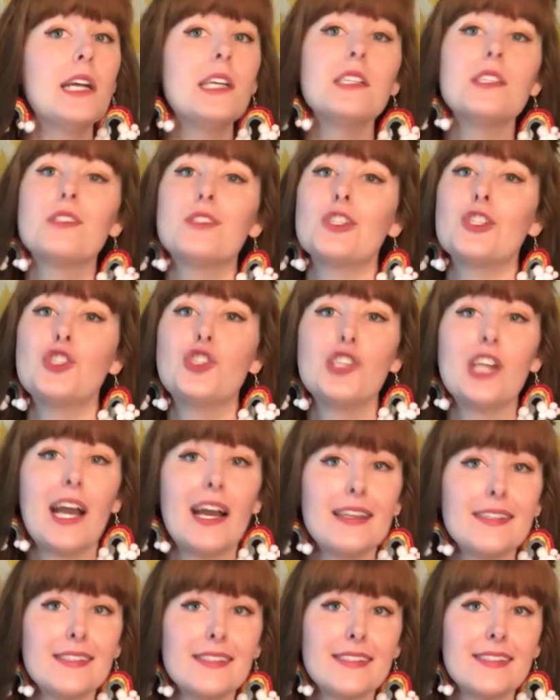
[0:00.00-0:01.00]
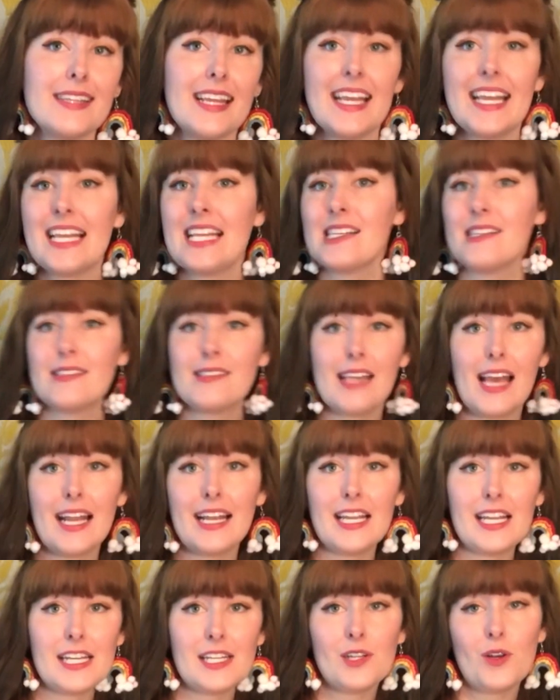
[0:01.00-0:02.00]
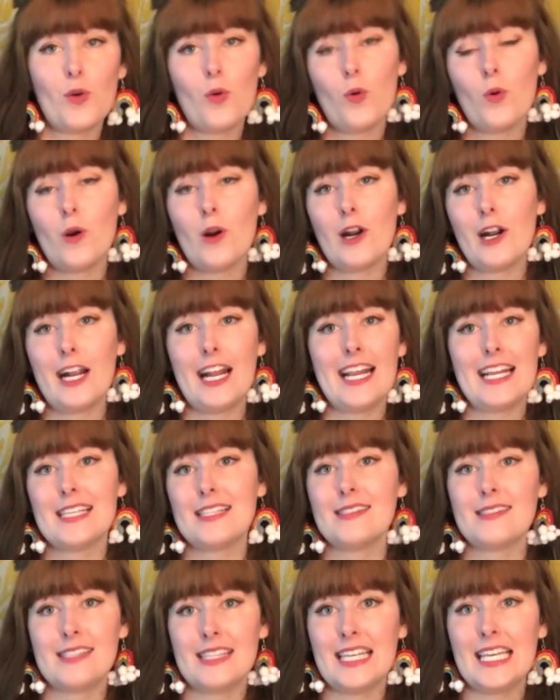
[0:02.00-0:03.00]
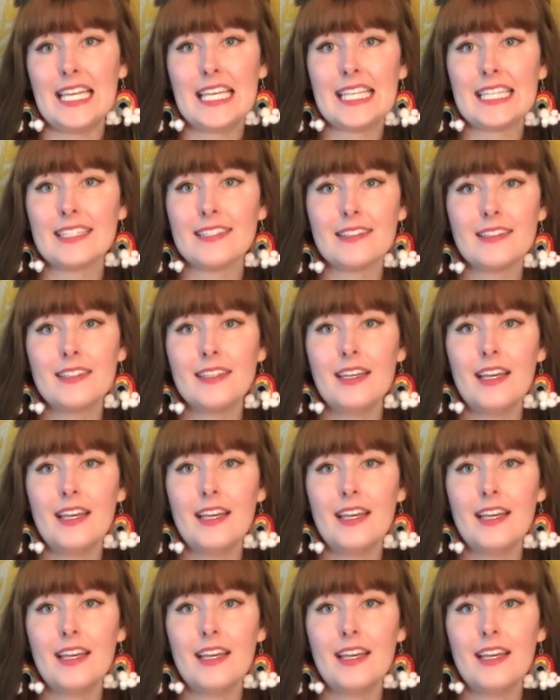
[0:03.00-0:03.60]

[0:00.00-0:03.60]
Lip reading: suggest a setting or a scene.